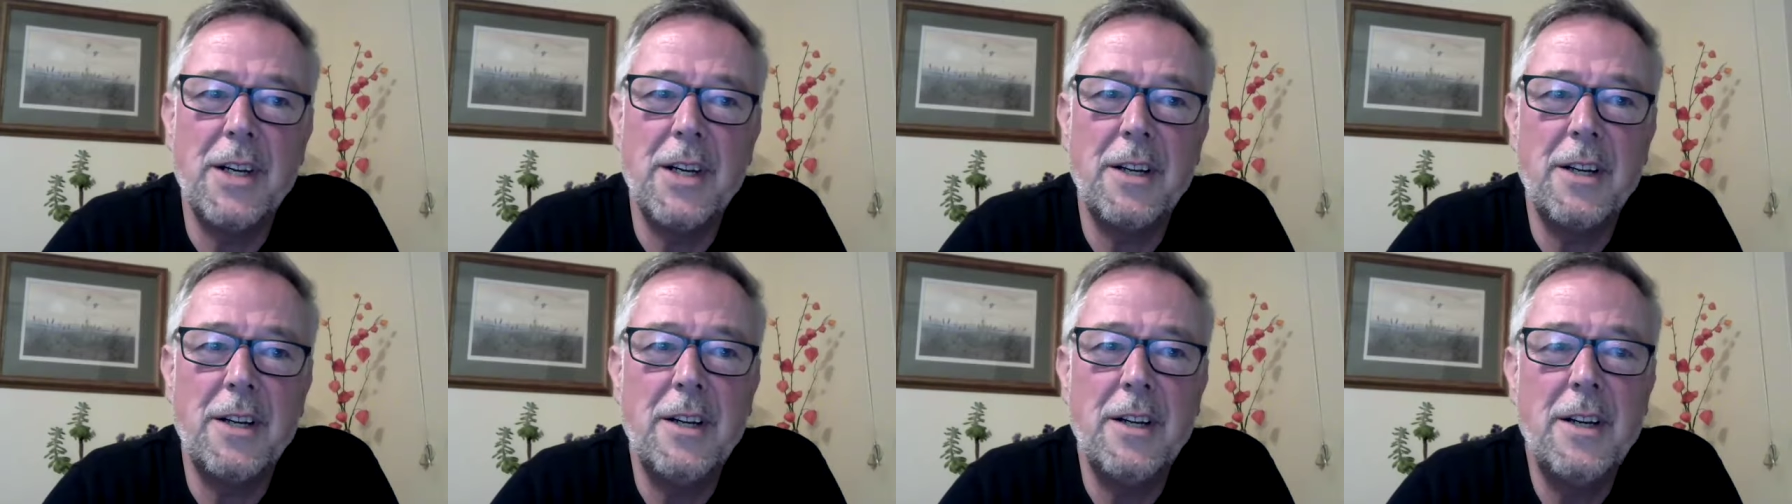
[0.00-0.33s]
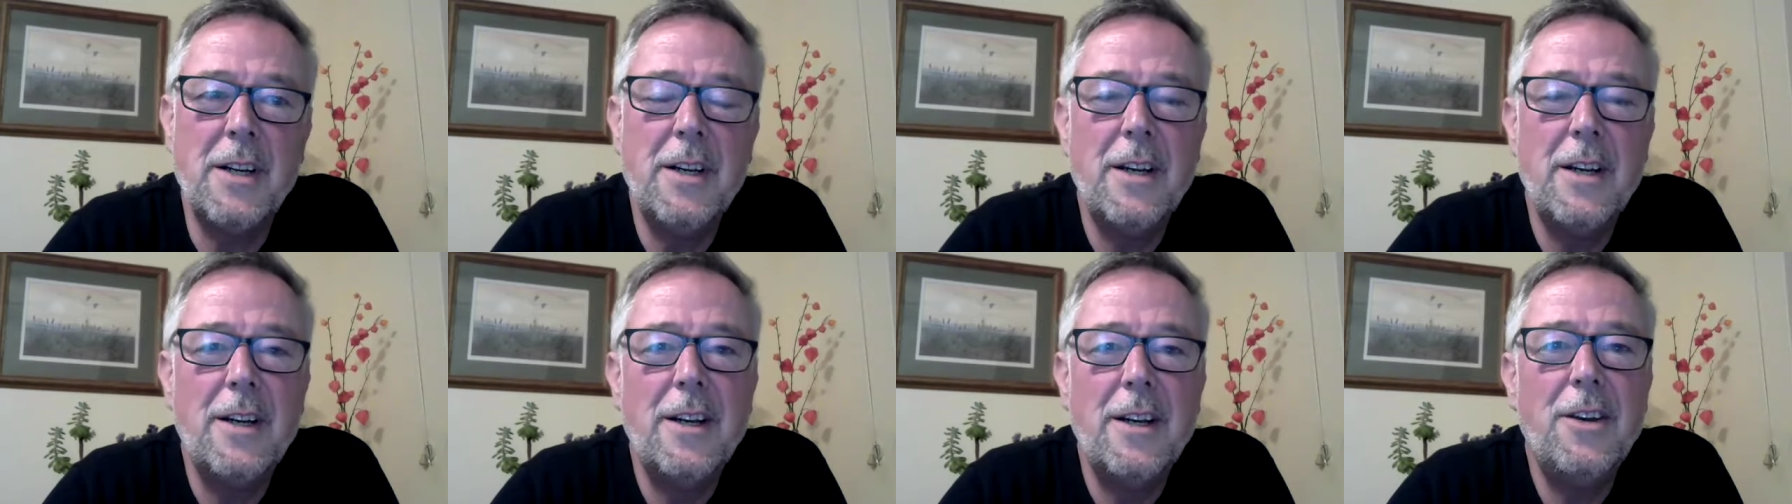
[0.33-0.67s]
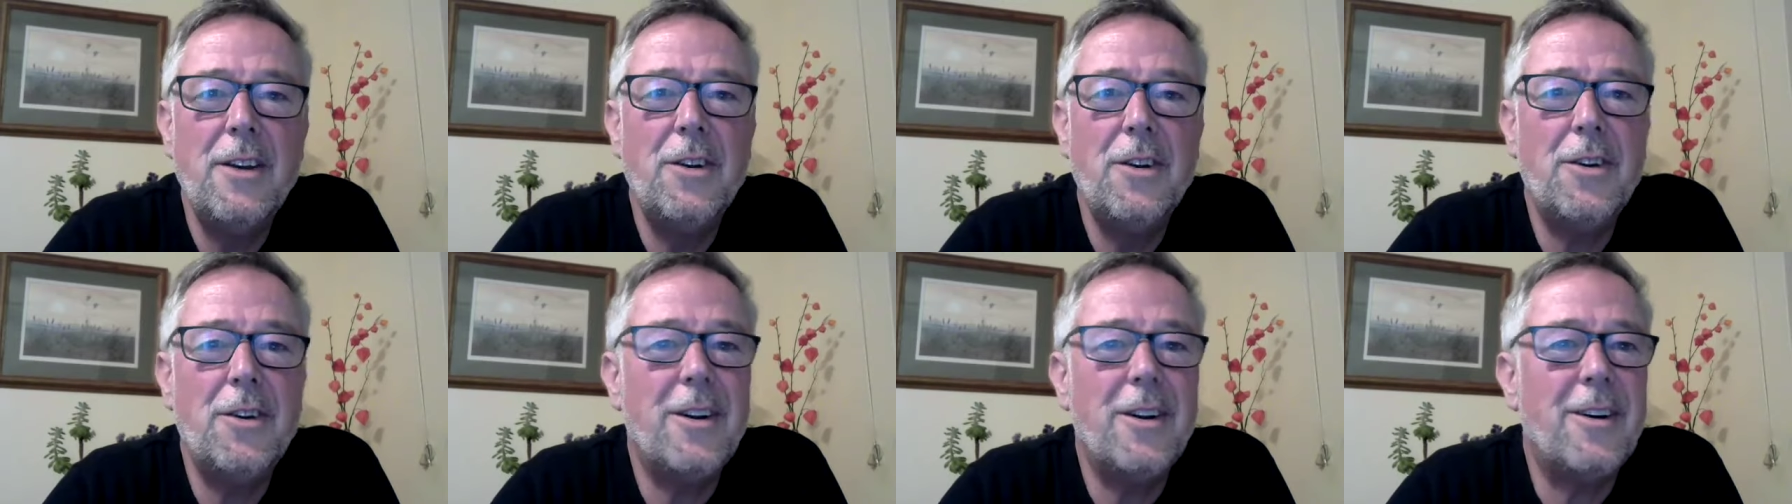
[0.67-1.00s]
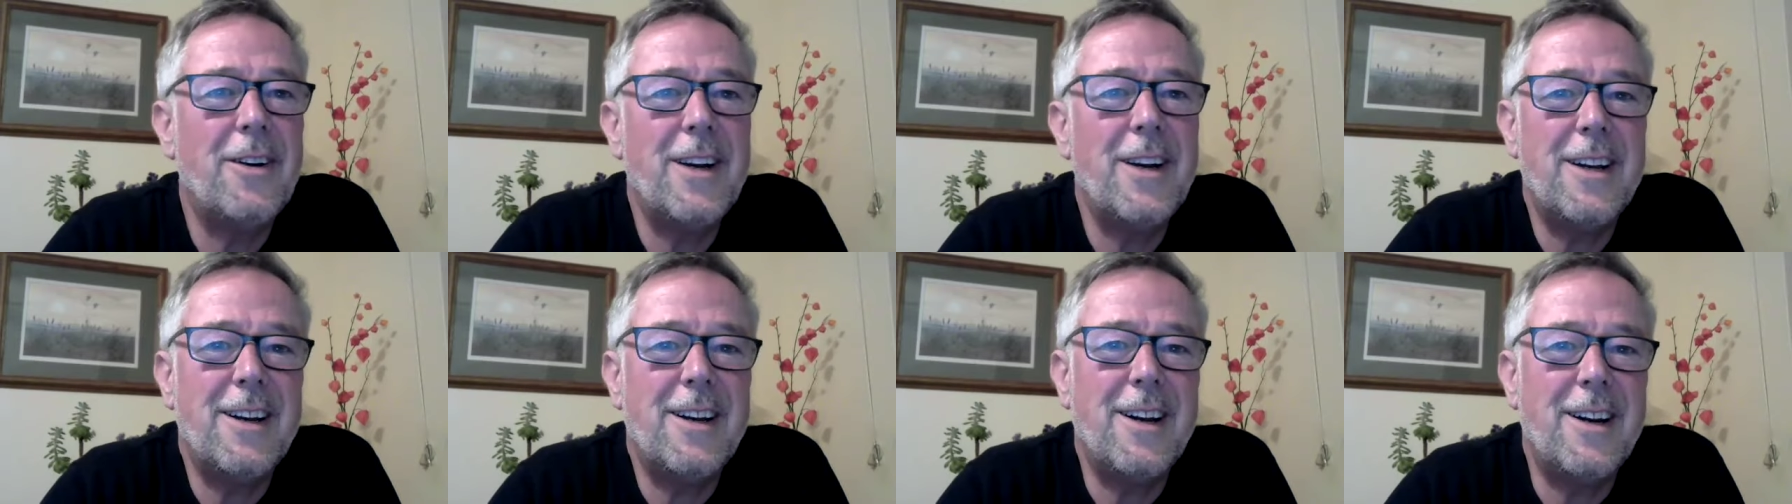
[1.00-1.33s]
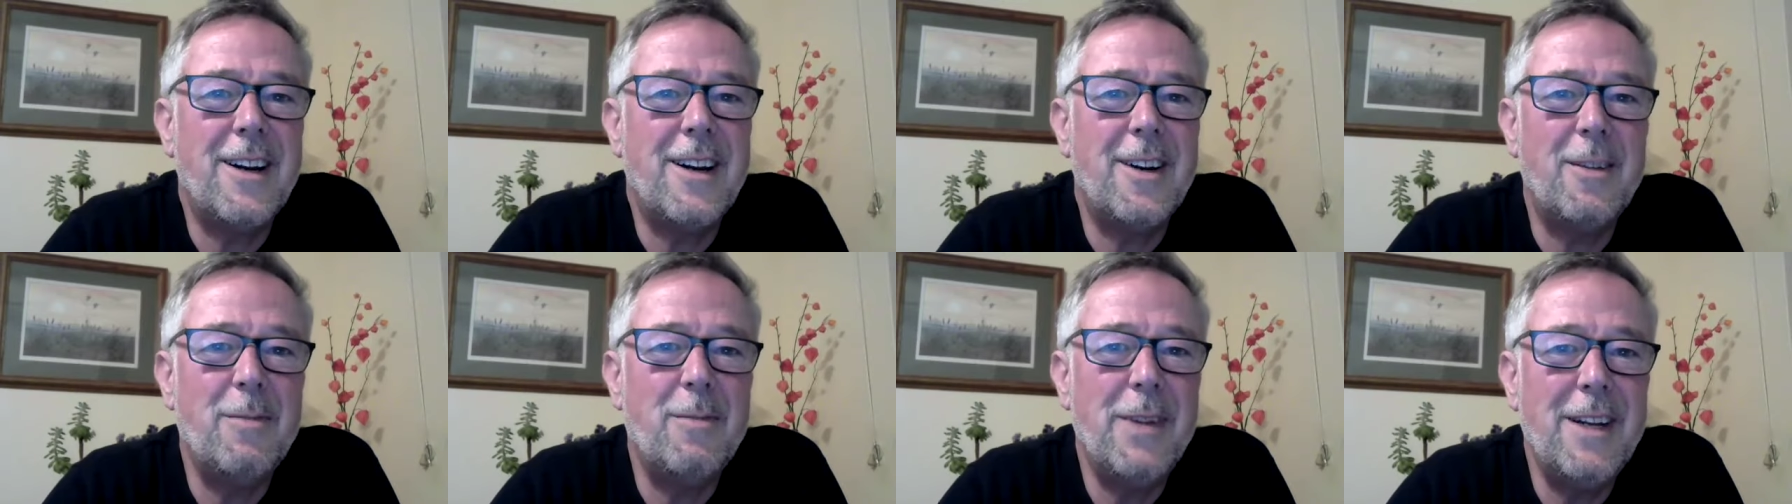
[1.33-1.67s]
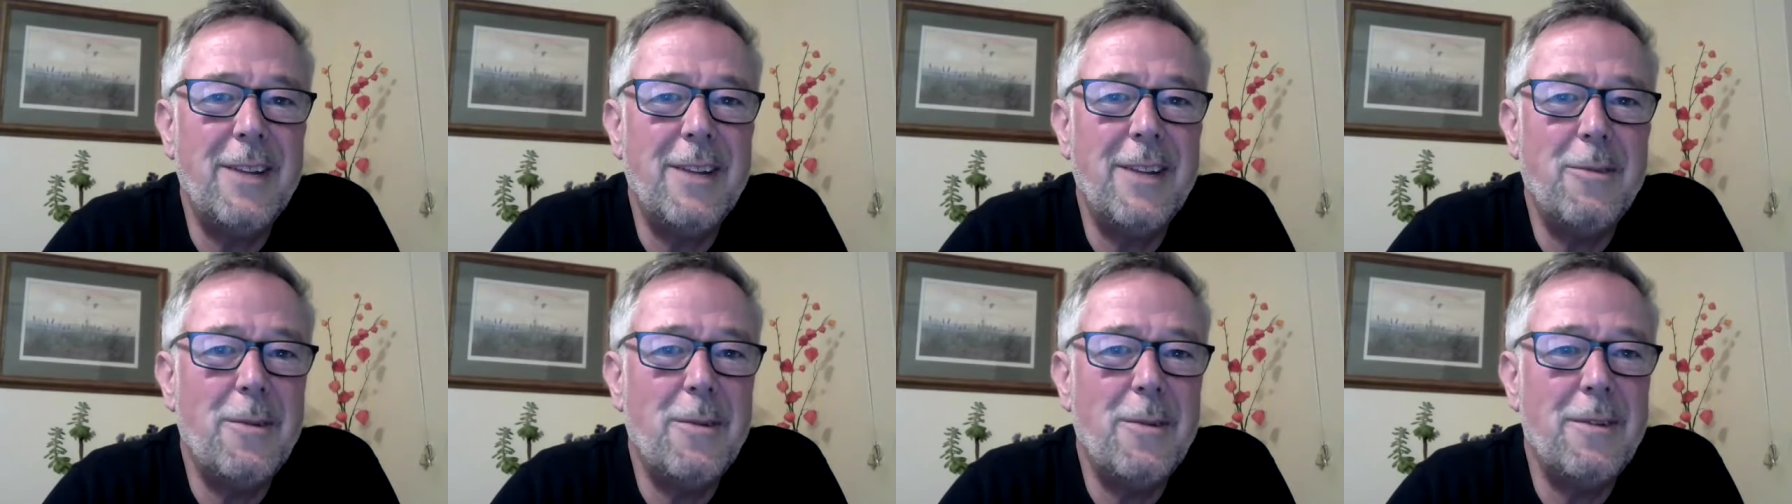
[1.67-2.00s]
And, you know, I
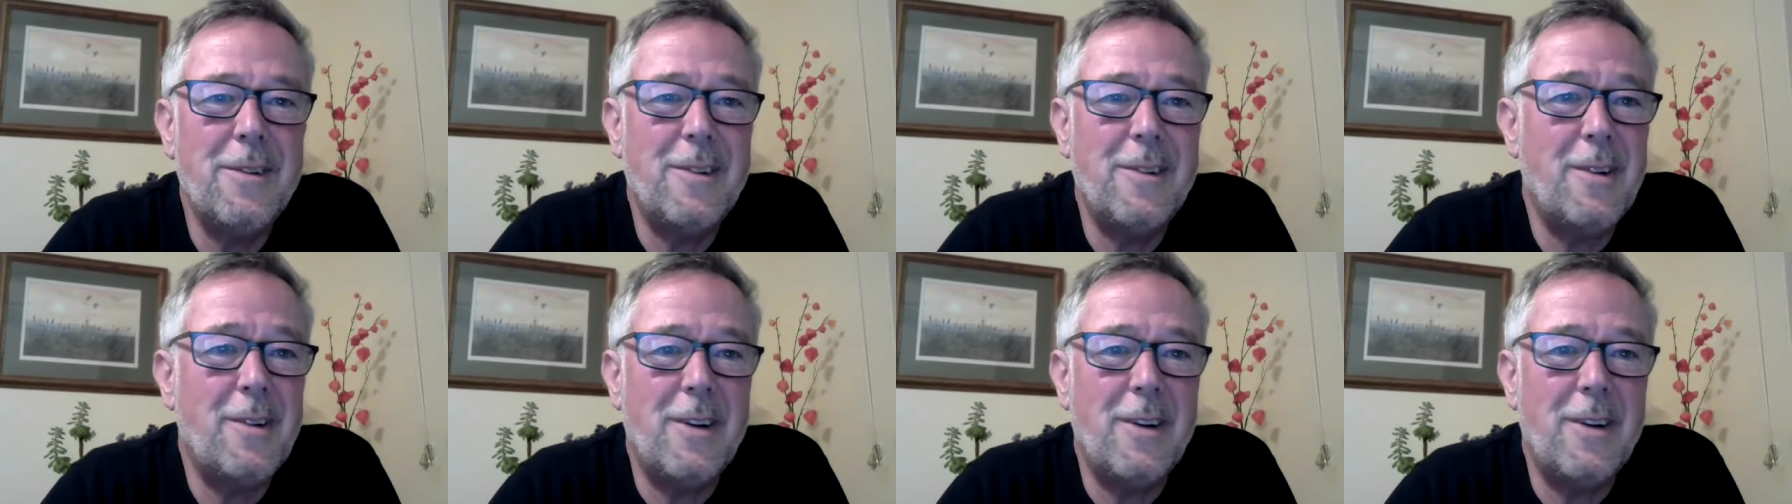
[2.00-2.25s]
mean,